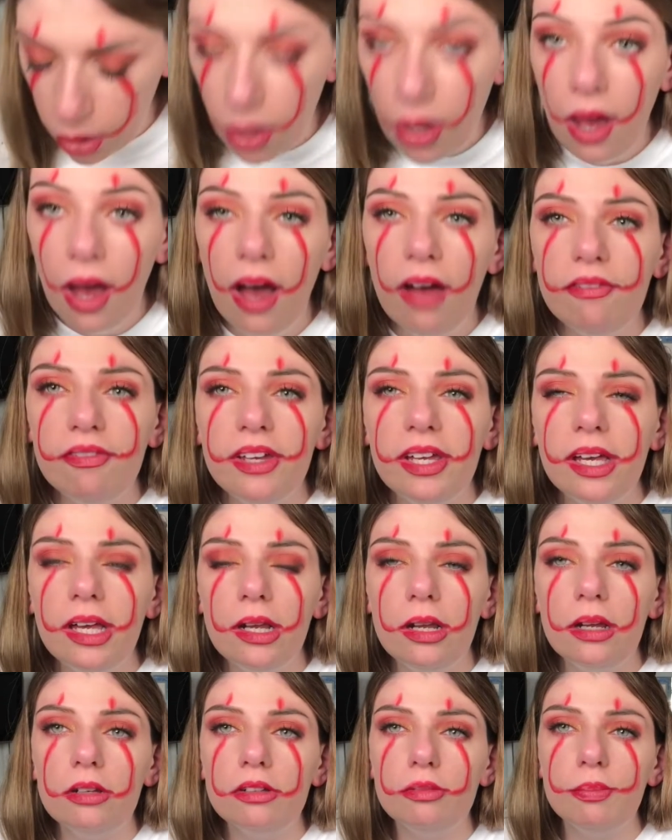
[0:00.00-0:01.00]
I think it
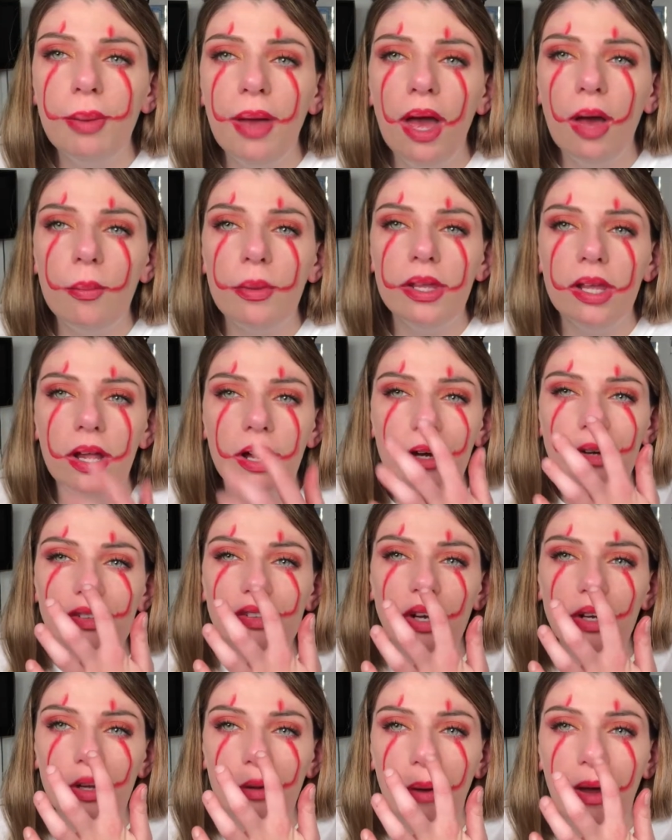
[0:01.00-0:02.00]
looks better with the
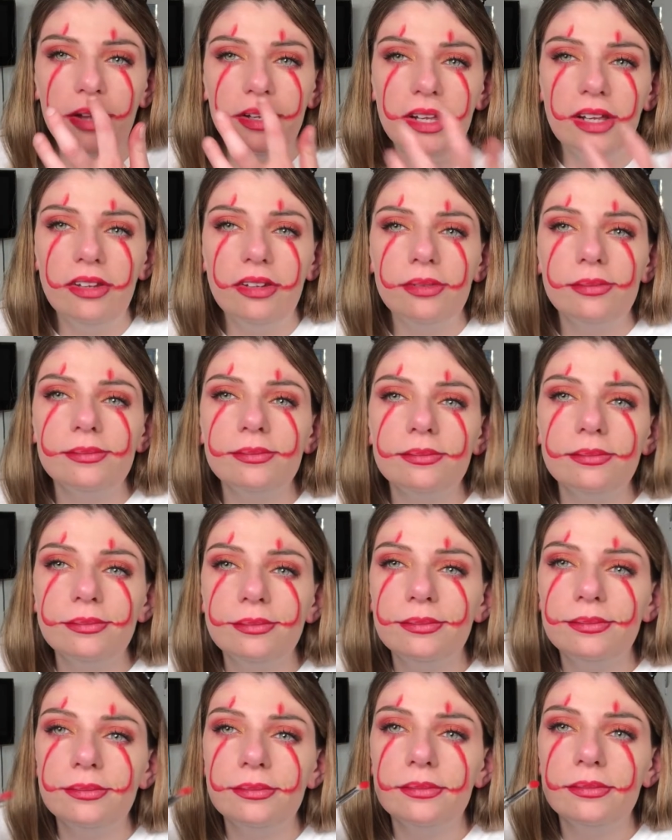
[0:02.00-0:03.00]
eyeshadow added.
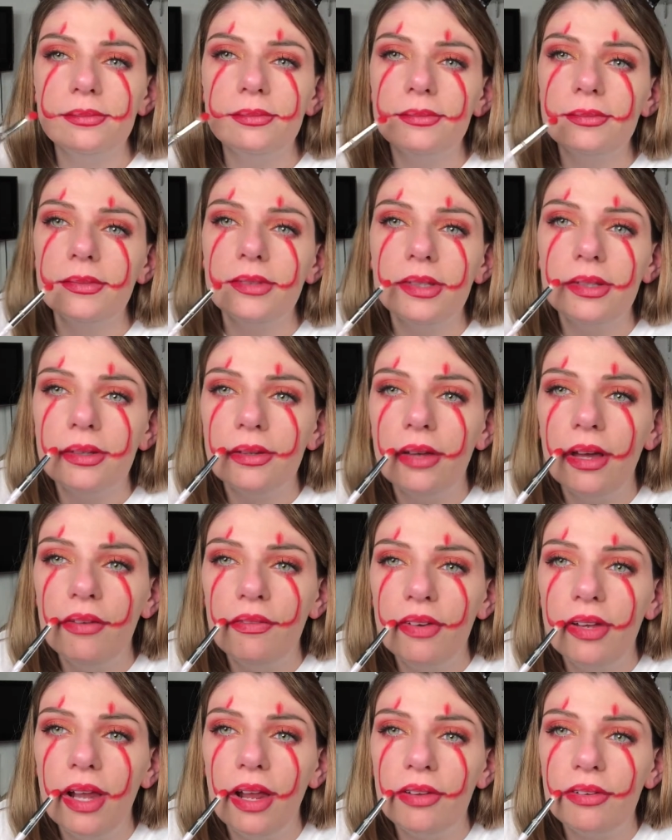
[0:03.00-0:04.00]
I think
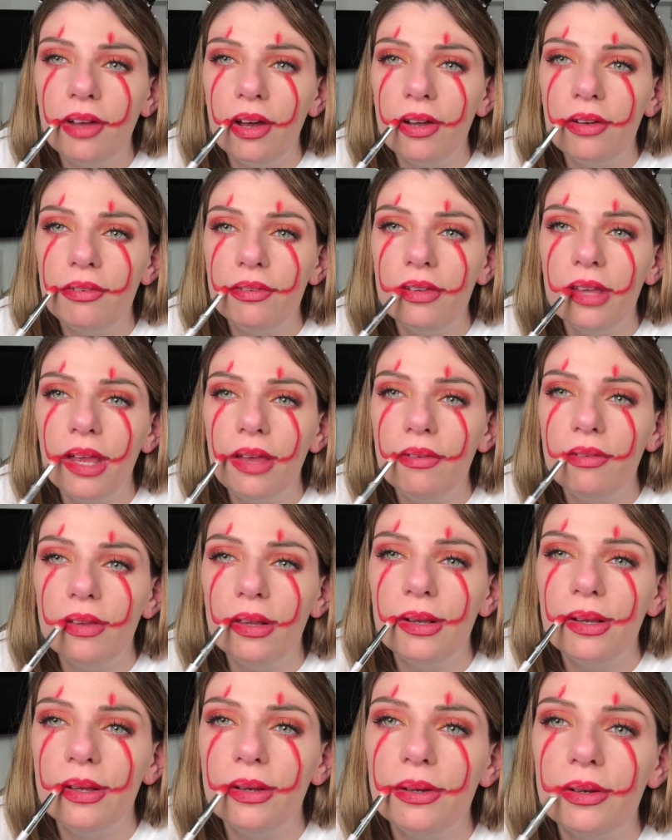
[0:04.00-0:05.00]
that's kind of saved the
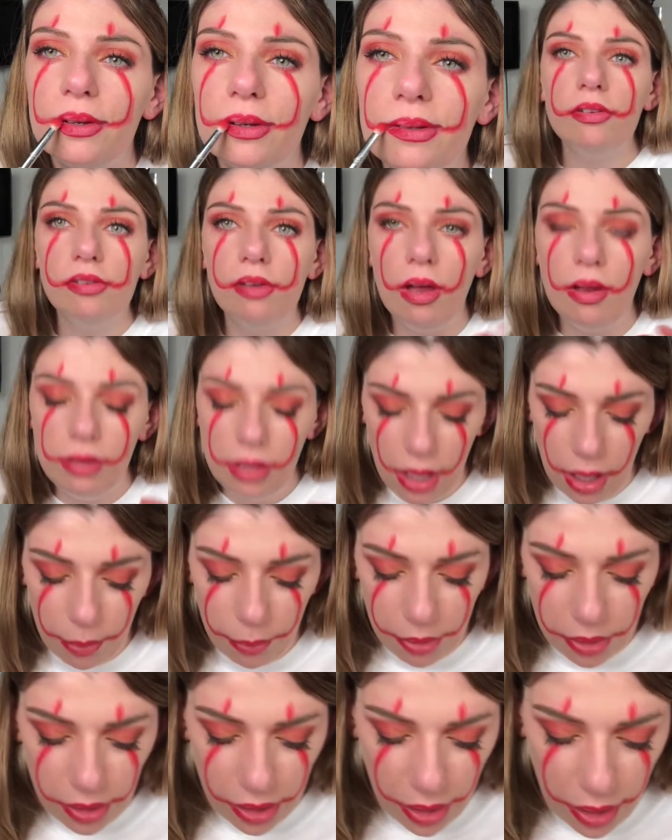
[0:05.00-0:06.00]
look. So now I'm
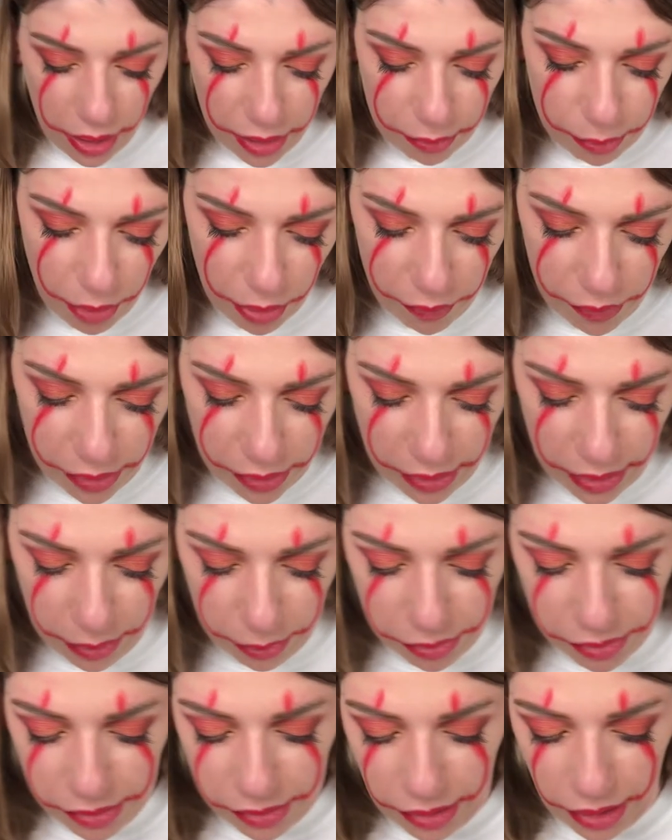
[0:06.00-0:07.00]
gonna add my red
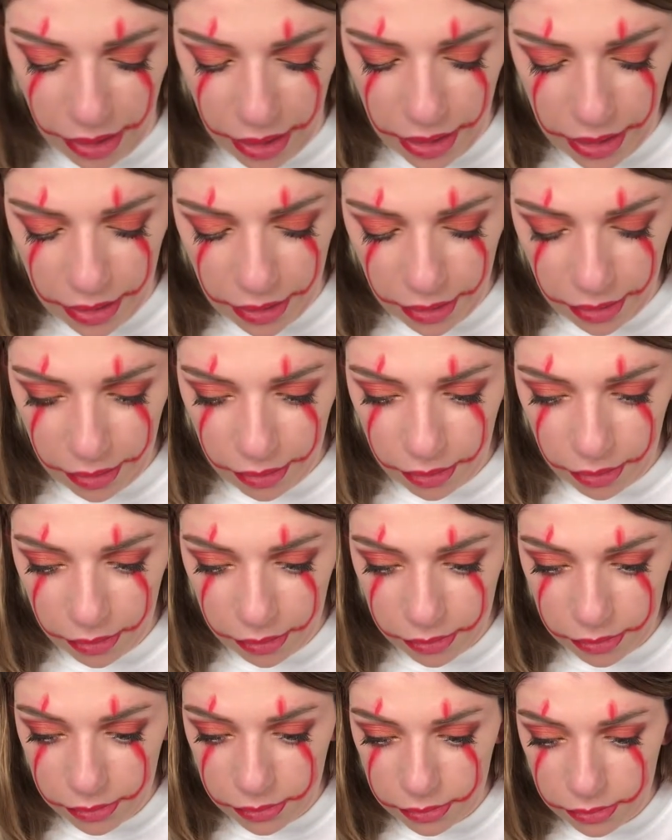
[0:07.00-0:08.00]
lipstick,
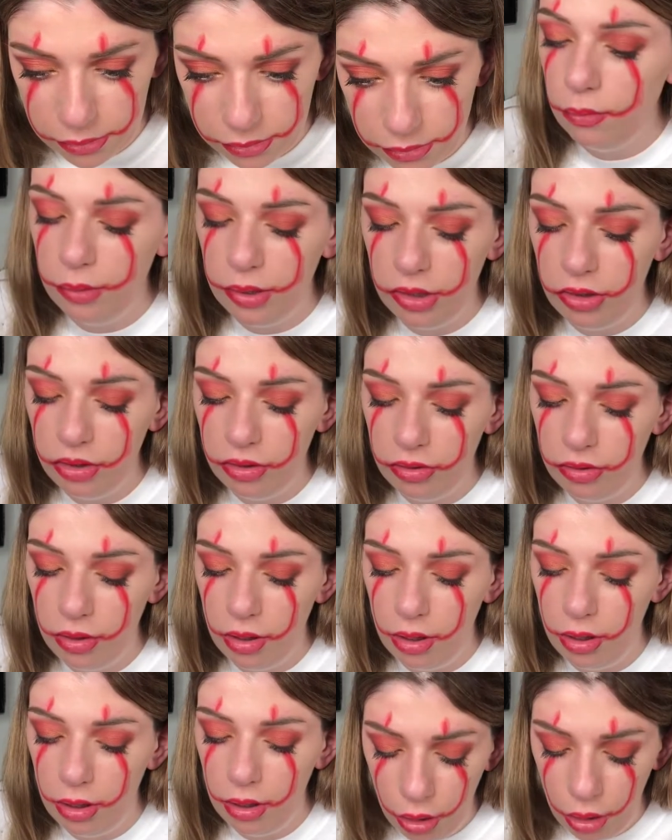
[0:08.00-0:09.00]
which is
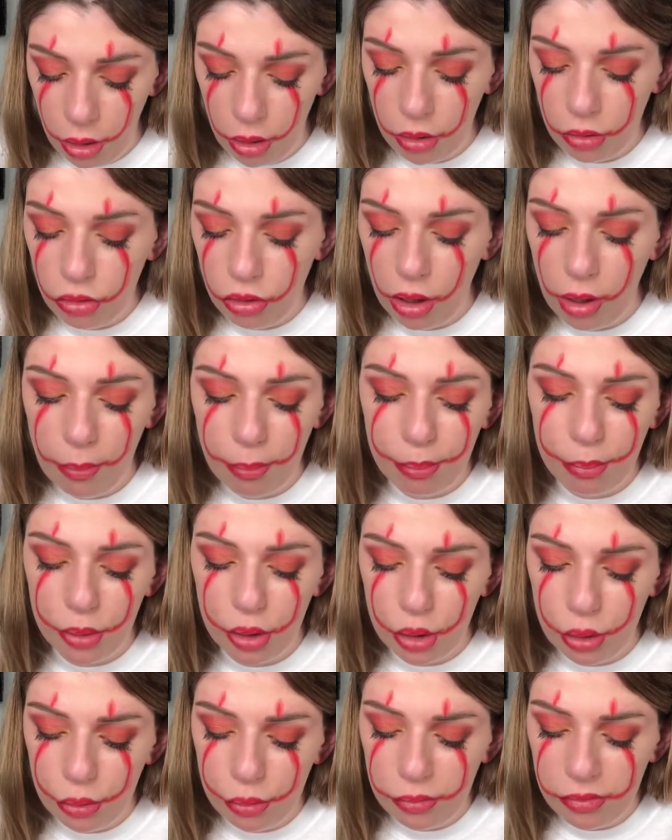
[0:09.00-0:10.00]
the Huda
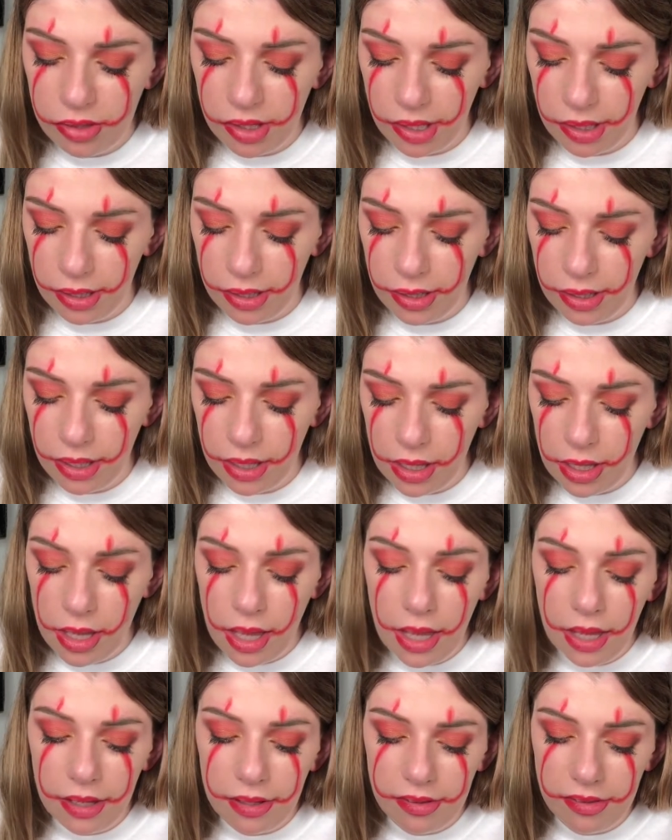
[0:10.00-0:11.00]
Beauty
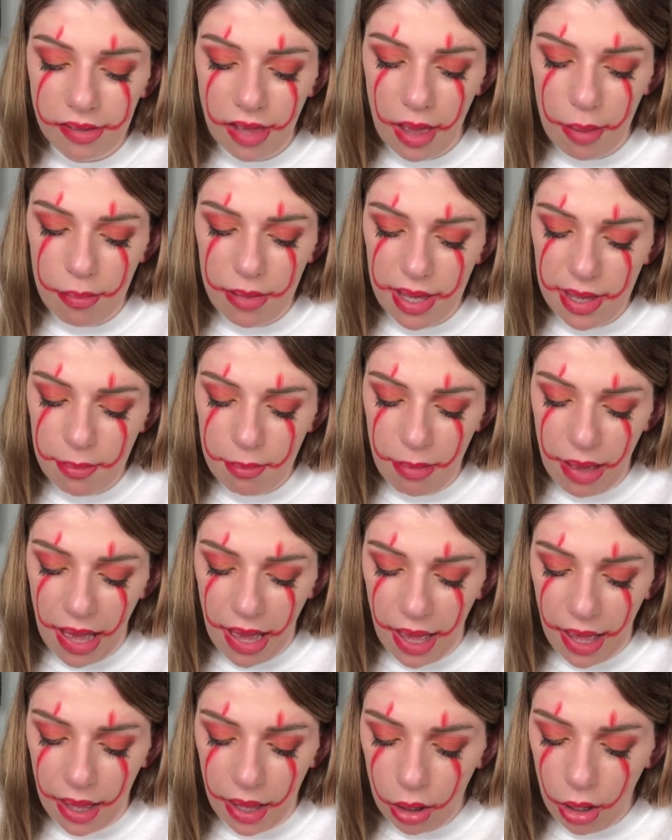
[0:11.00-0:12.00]
Demi Matte
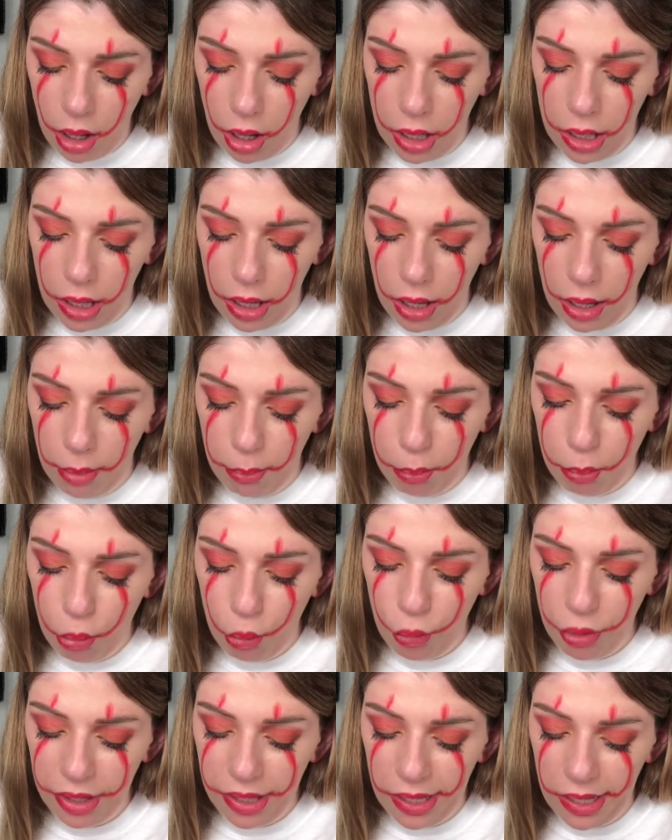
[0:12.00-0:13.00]
Colour Boy
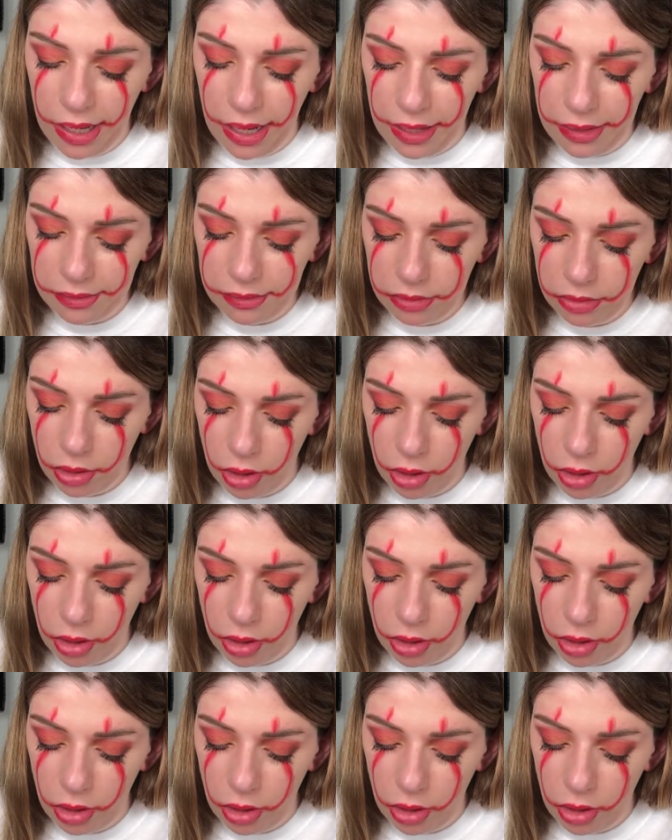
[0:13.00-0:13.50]
Collector.